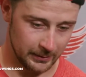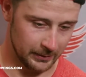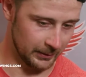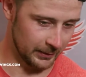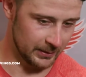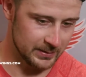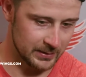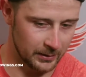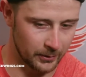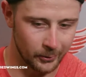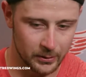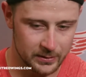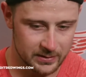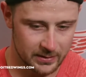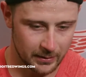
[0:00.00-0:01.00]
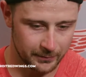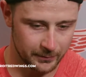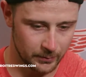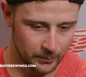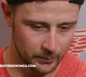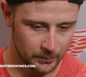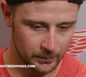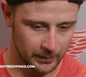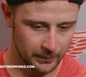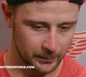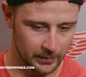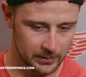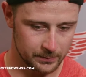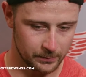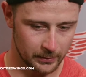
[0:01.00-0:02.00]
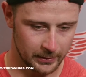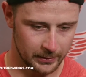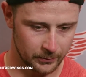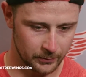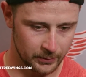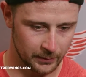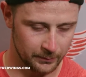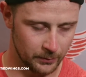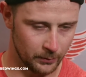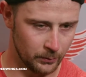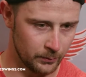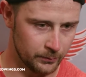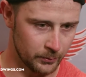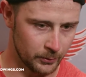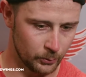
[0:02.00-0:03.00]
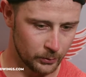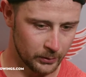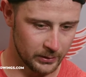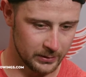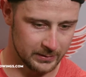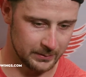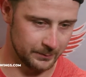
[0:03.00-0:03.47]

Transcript: like I said, it's tough to explain or tough to look for words.